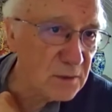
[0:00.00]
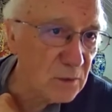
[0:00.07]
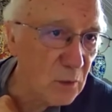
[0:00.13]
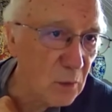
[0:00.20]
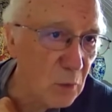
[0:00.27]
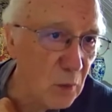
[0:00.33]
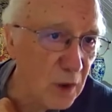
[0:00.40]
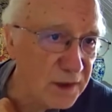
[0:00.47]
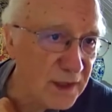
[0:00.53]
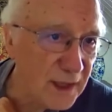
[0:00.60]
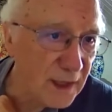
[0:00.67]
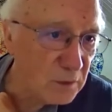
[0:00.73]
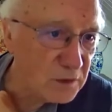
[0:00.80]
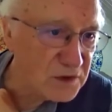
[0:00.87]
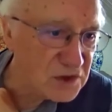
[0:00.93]
what I
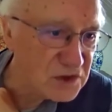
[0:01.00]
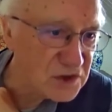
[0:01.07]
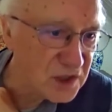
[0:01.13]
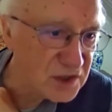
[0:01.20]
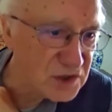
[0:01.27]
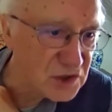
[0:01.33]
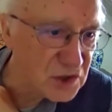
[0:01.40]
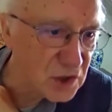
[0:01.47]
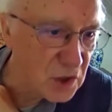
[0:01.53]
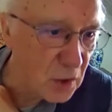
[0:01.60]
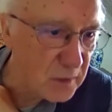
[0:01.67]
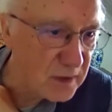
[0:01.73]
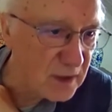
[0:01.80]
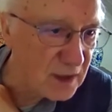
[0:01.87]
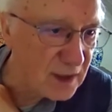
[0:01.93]
was just
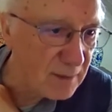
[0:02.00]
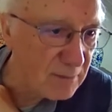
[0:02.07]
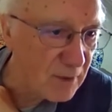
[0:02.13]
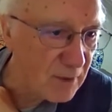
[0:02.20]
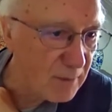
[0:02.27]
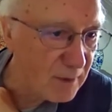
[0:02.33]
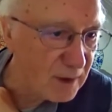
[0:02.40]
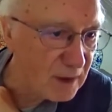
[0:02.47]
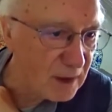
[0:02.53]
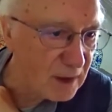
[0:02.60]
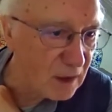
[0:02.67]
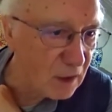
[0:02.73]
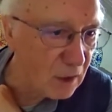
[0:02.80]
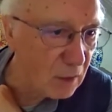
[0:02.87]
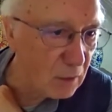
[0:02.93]
drawing a moment ago.